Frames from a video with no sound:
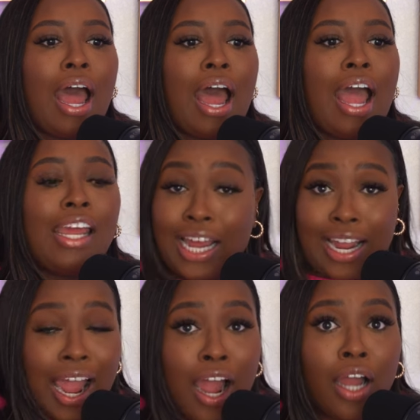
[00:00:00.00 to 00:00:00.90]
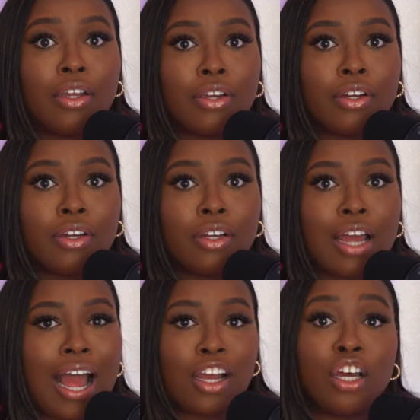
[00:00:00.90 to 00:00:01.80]
And I got hired.
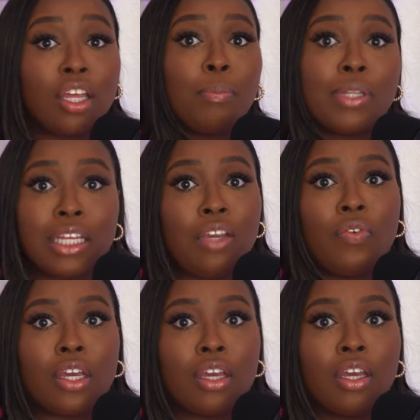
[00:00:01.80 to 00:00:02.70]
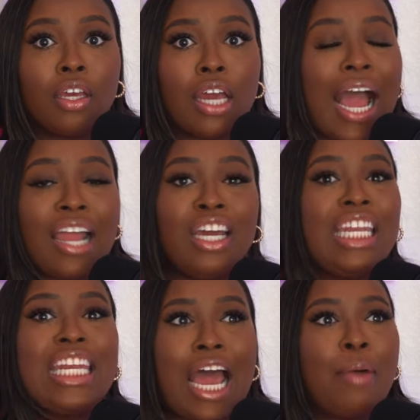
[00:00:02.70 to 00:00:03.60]
I couldn't believe it. I could
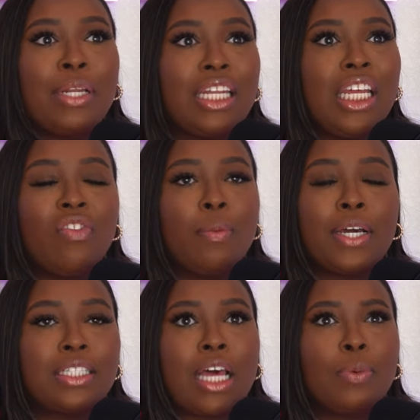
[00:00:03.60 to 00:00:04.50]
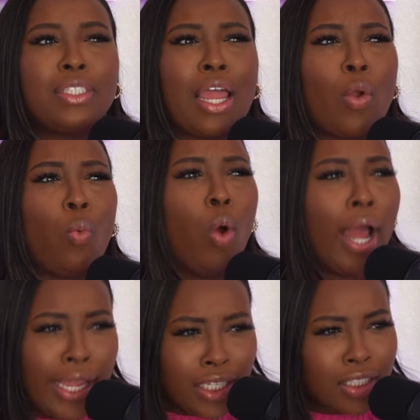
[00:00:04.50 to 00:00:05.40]
not believe it because I was like,
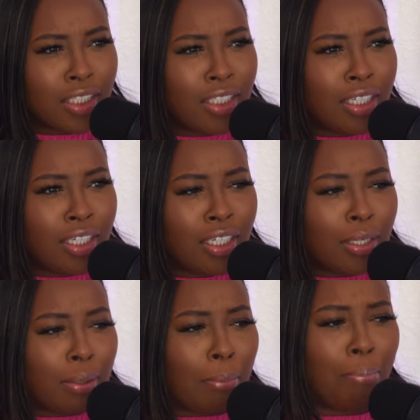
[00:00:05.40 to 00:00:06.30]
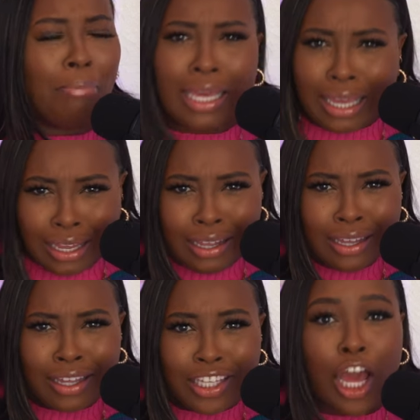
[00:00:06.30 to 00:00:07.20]
what? Me?
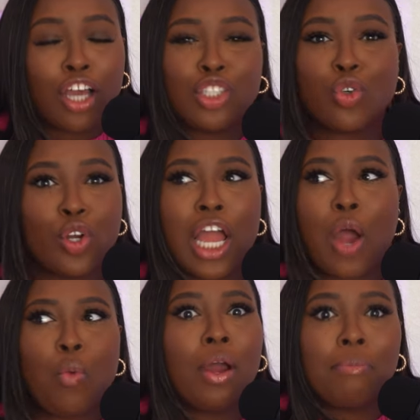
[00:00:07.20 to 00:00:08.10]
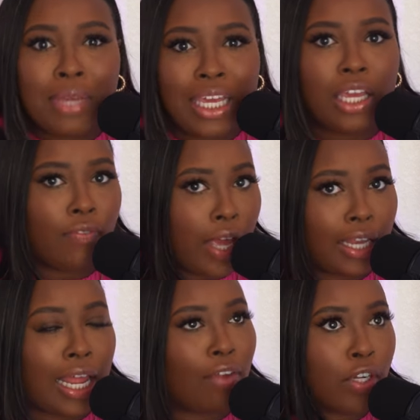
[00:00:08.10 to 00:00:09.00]
Y'all sure y'all want me, Yvette?
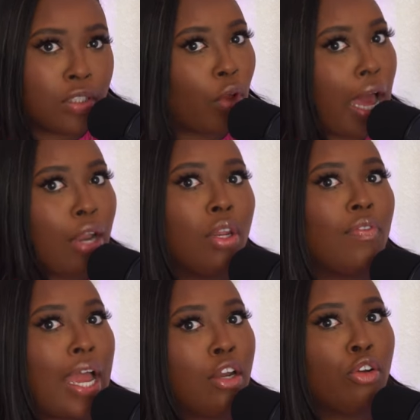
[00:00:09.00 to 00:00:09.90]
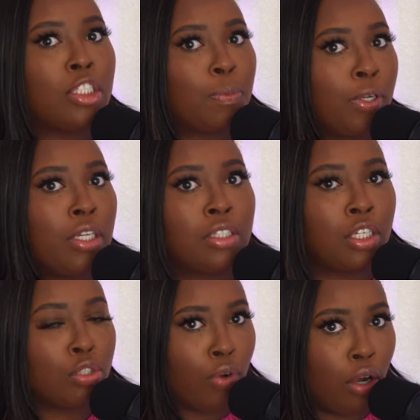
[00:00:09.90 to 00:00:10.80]
Like, first of all, I don't even have no experience in
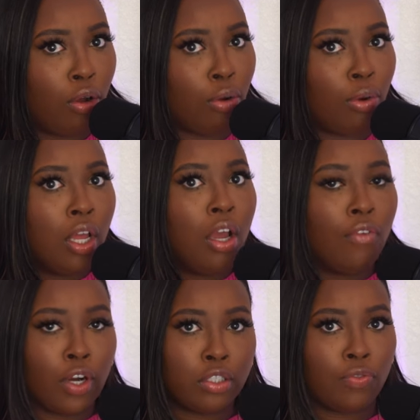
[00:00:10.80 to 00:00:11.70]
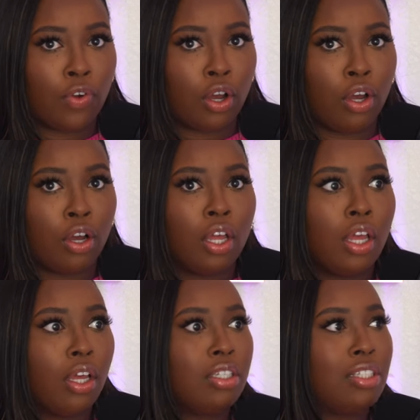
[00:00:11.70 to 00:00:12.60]
this role, first of all.
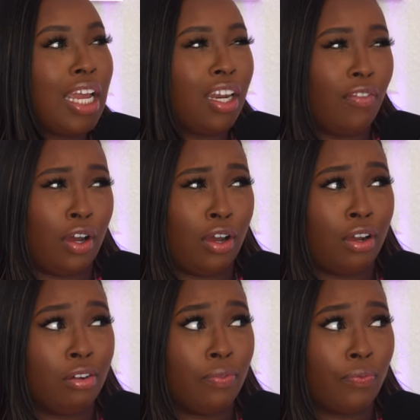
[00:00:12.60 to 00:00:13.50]
Second of all,